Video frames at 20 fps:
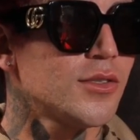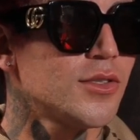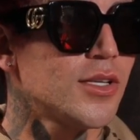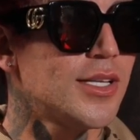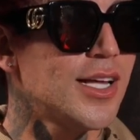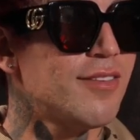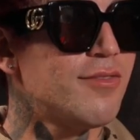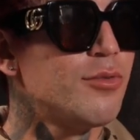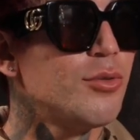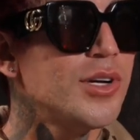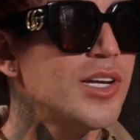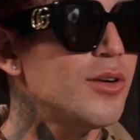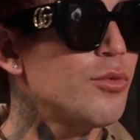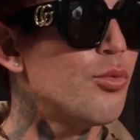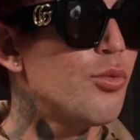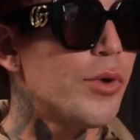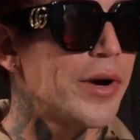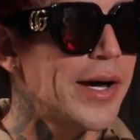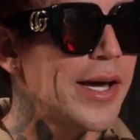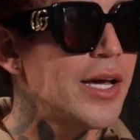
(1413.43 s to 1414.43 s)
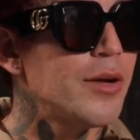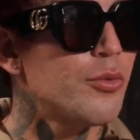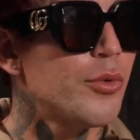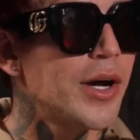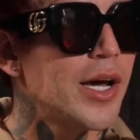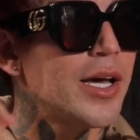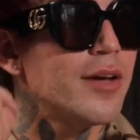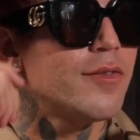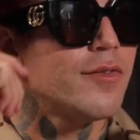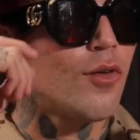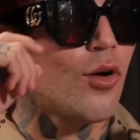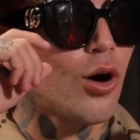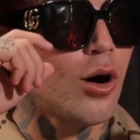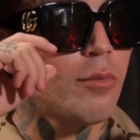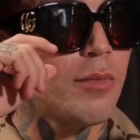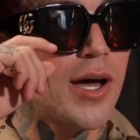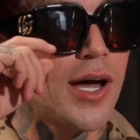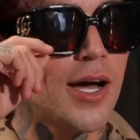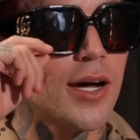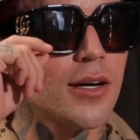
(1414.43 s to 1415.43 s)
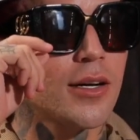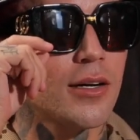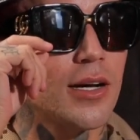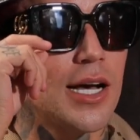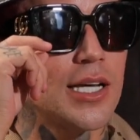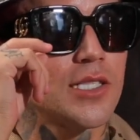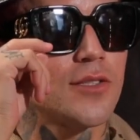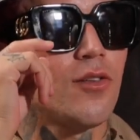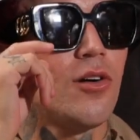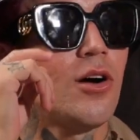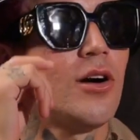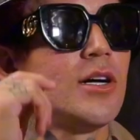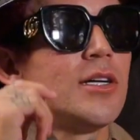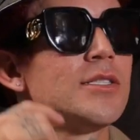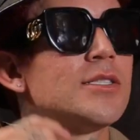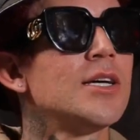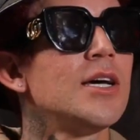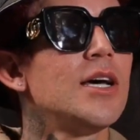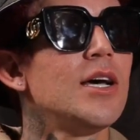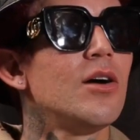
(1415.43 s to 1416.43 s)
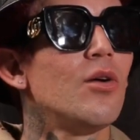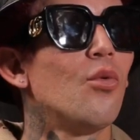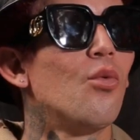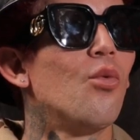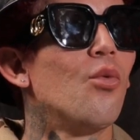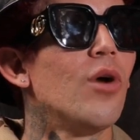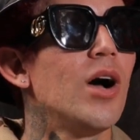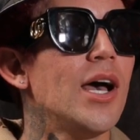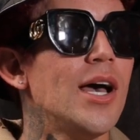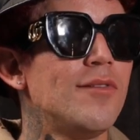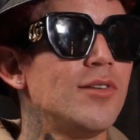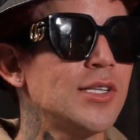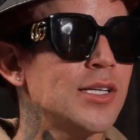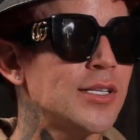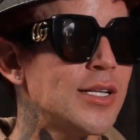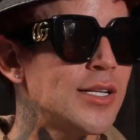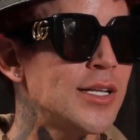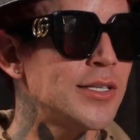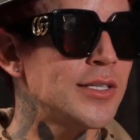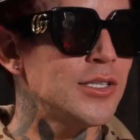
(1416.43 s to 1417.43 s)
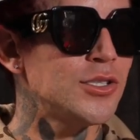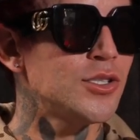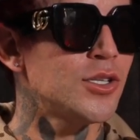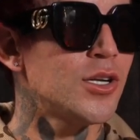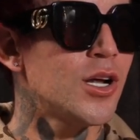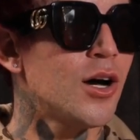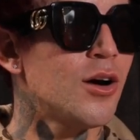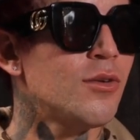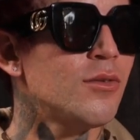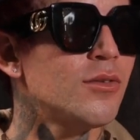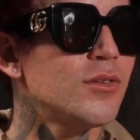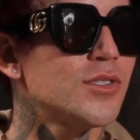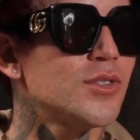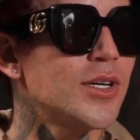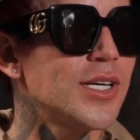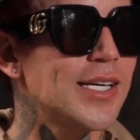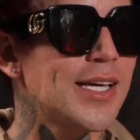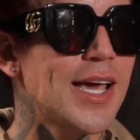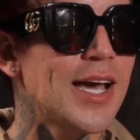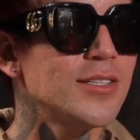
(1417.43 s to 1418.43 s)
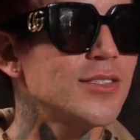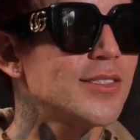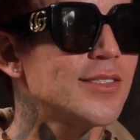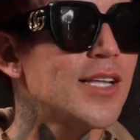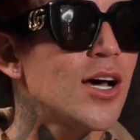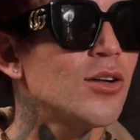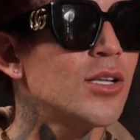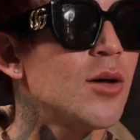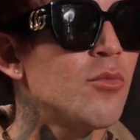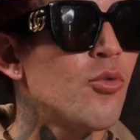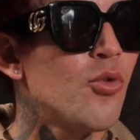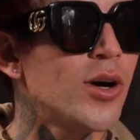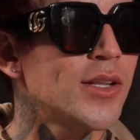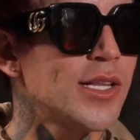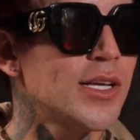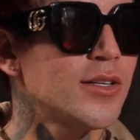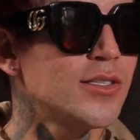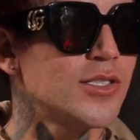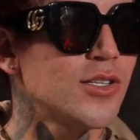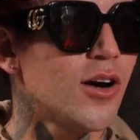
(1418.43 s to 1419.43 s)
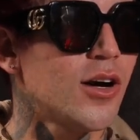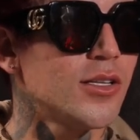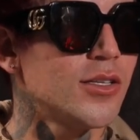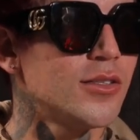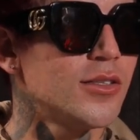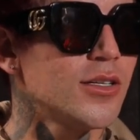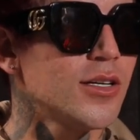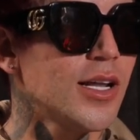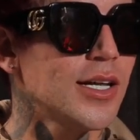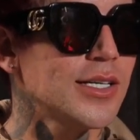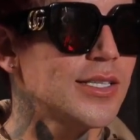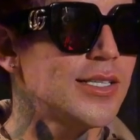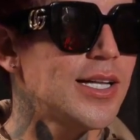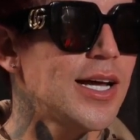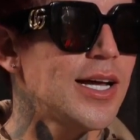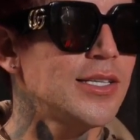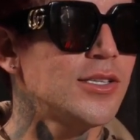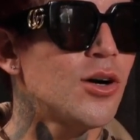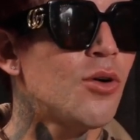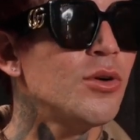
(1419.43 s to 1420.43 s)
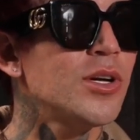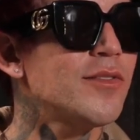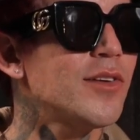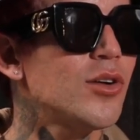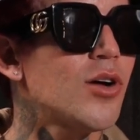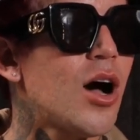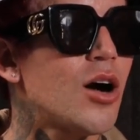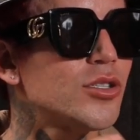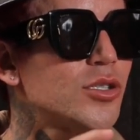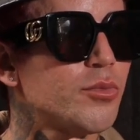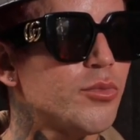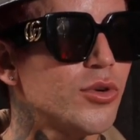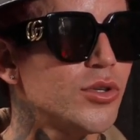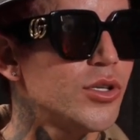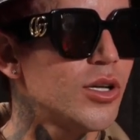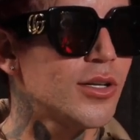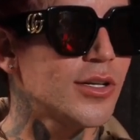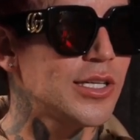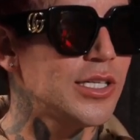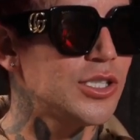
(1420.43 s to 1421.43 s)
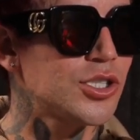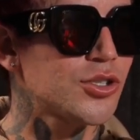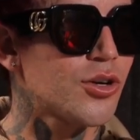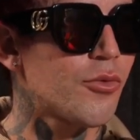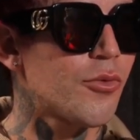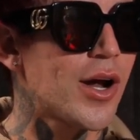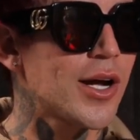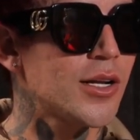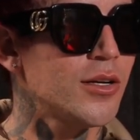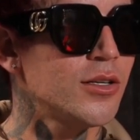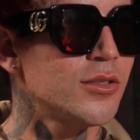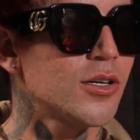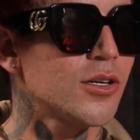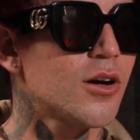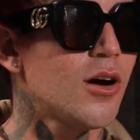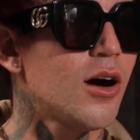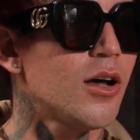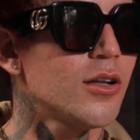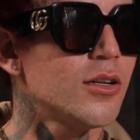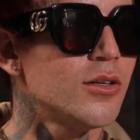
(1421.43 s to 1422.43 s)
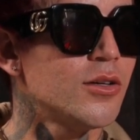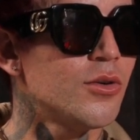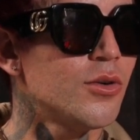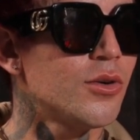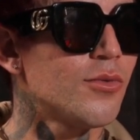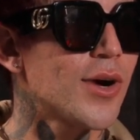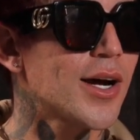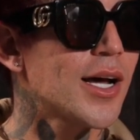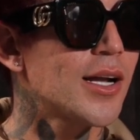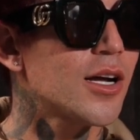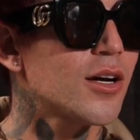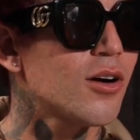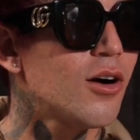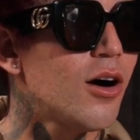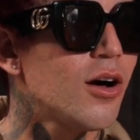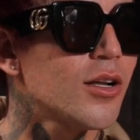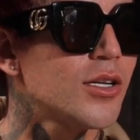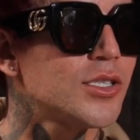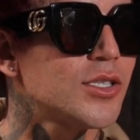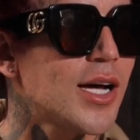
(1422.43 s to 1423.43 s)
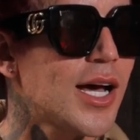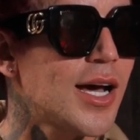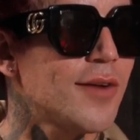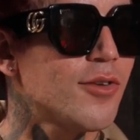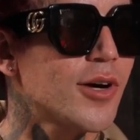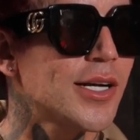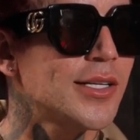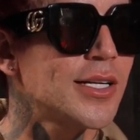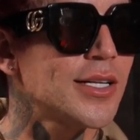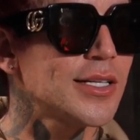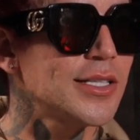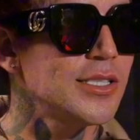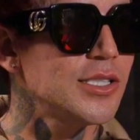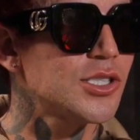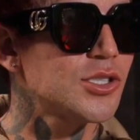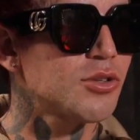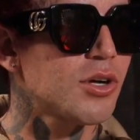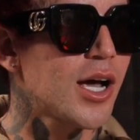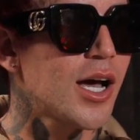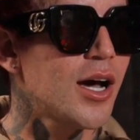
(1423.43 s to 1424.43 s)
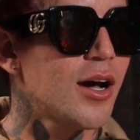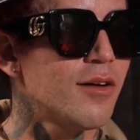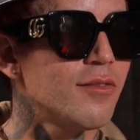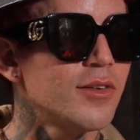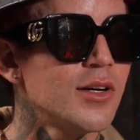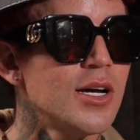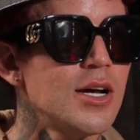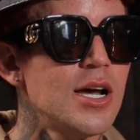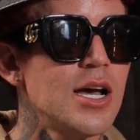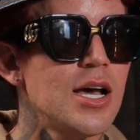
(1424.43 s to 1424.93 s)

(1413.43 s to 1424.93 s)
So they're really way, way far back as far as everything that they need to know. So you can't just tell them one thing or the other. Like, they don't even know how to put the leash correctly on the collar, or what kind of collar to have, what kind of leash to have.